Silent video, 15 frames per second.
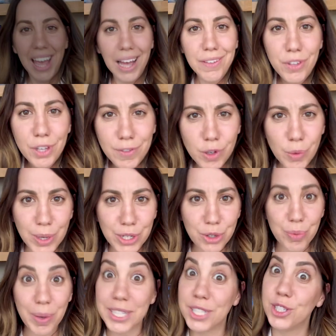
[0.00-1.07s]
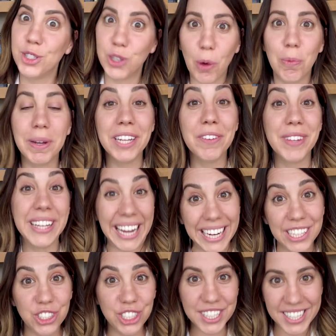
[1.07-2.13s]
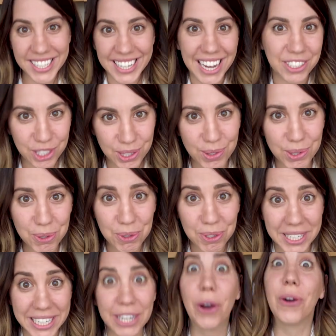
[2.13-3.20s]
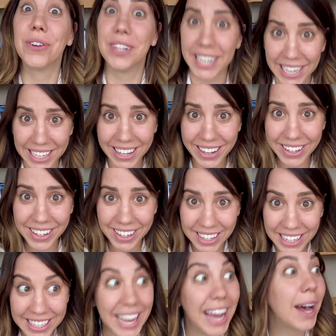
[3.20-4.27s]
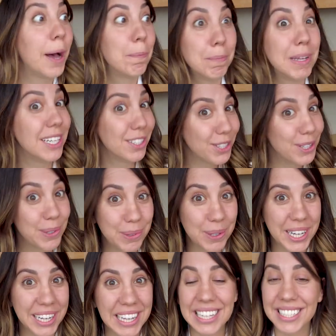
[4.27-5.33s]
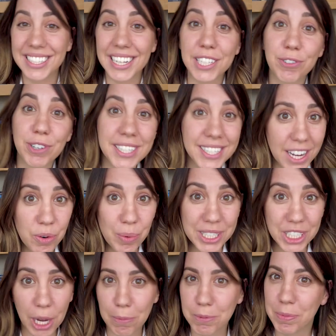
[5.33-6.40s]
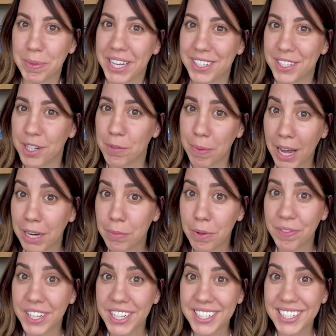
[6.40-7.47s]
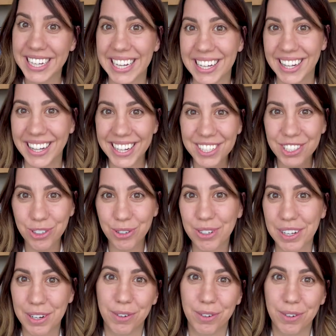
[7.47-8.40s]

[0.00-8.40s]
Have you ever wondered why so many of the ancient statues you see are naked? Yeah, me too. Desiree Zenowich helps me get to the bottom of this in this short